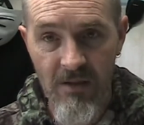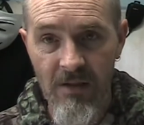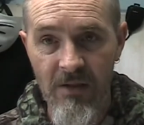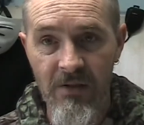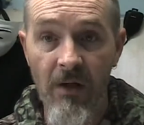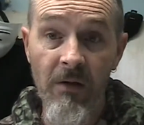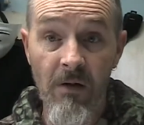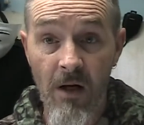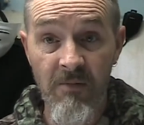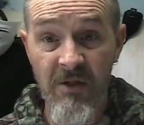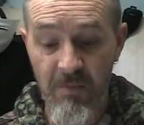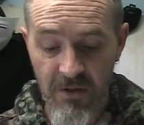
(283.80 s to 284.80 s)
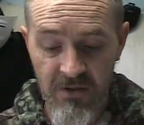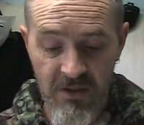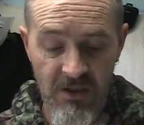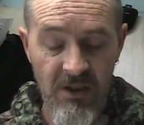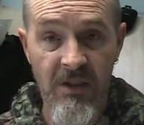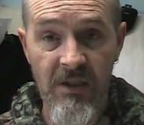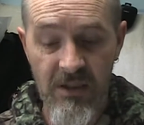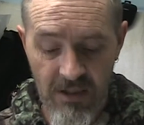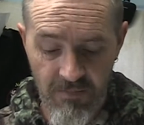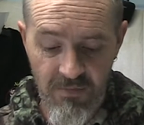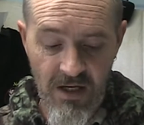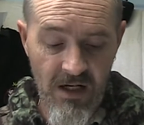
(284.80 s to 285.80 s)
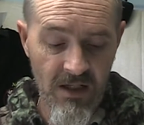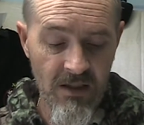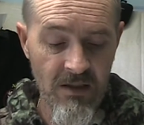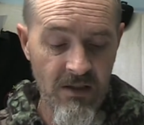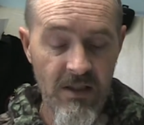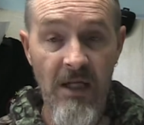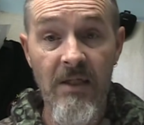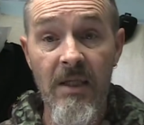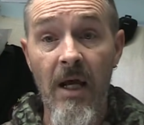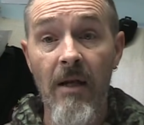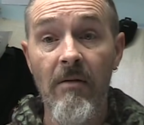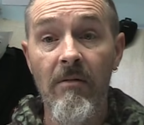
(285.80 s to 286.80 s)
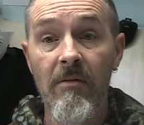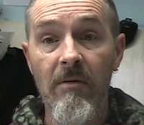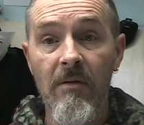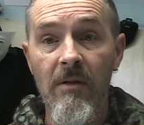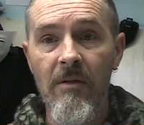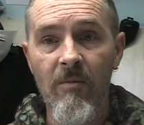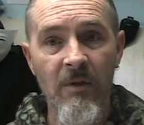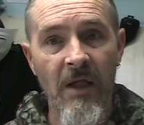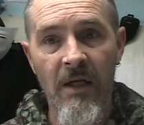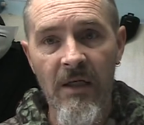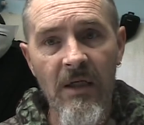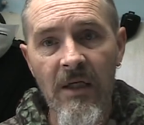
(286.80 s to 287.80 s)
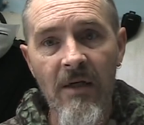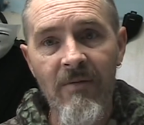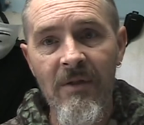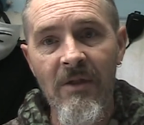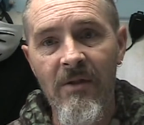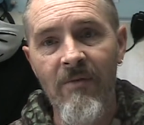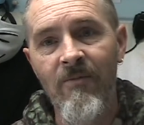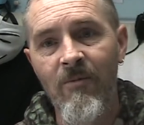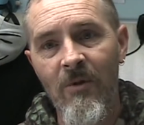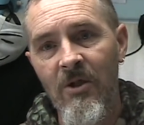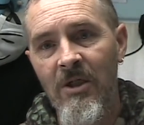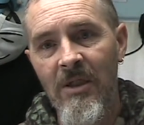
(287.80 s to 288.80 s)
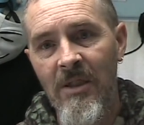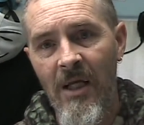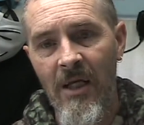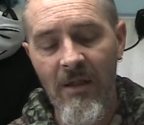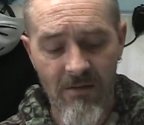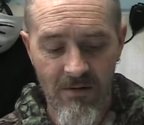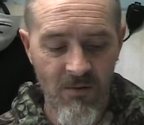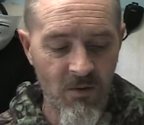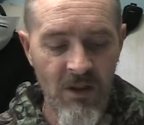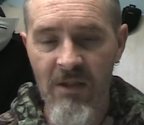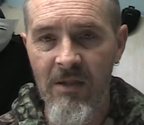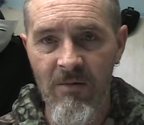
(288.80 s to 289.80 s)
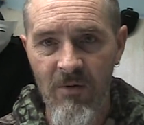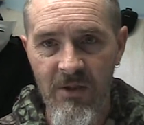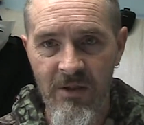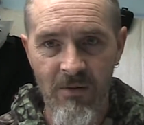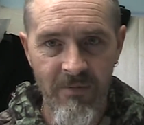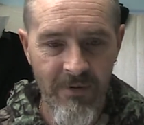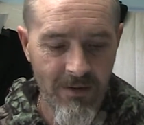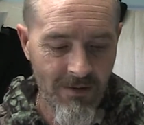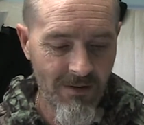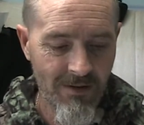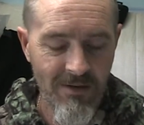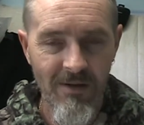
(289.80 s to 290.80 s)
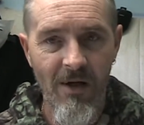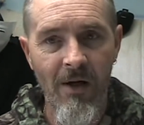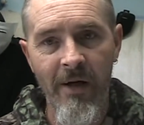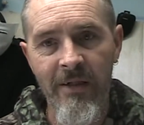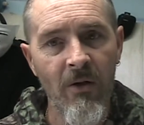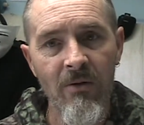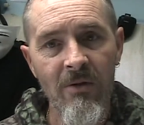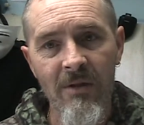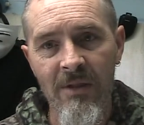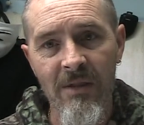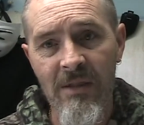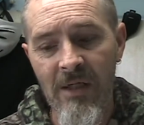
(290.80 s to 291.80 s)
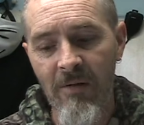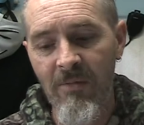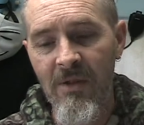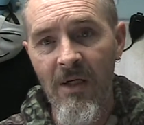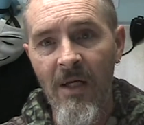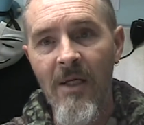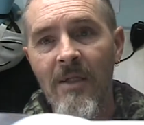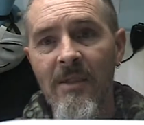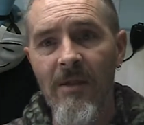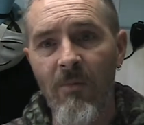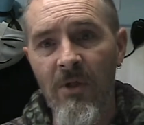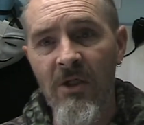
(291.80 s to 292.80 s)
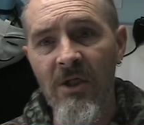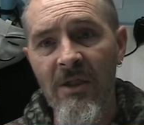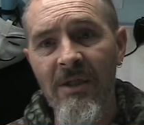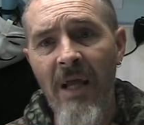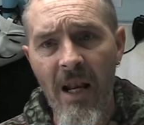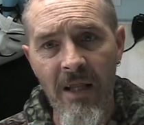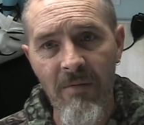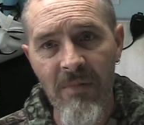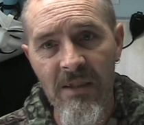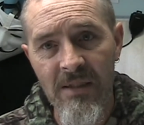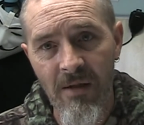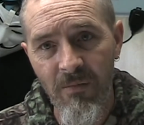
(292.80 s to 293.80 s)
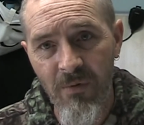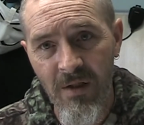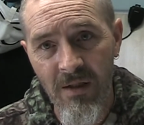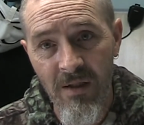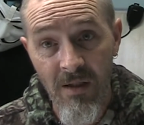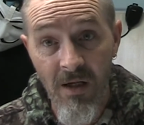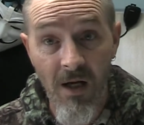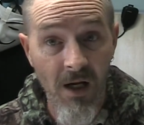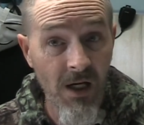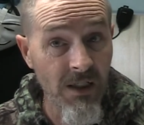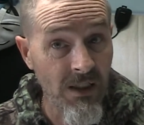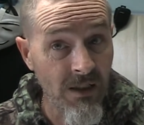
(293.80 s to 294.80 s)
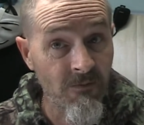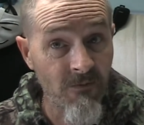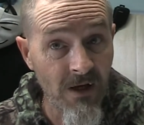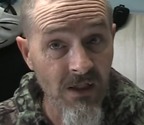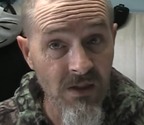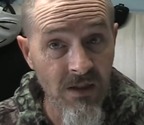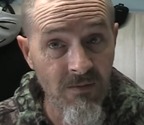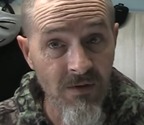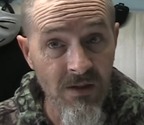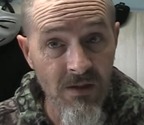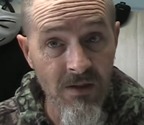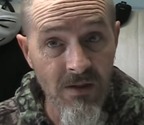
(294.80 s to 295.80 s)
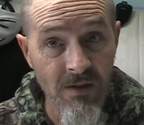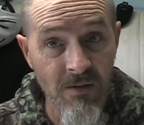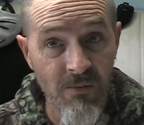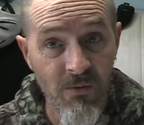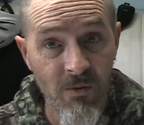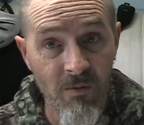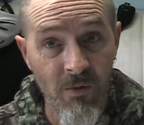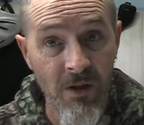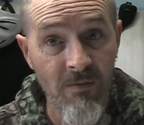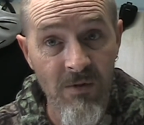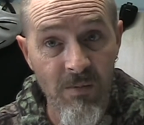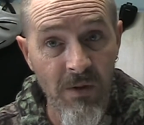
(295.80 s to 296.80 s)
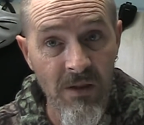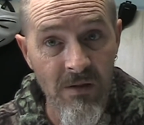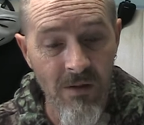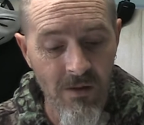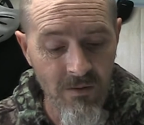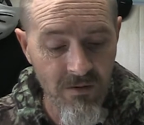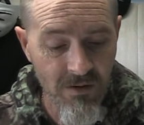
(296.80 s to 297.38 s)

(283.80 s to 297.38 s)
So I'm supposed to just accept that as that's that, without any evidence of what she's saying or anything whatsoever. I don't accept someone just telling me something. I need facts and evidence to support what he was being told.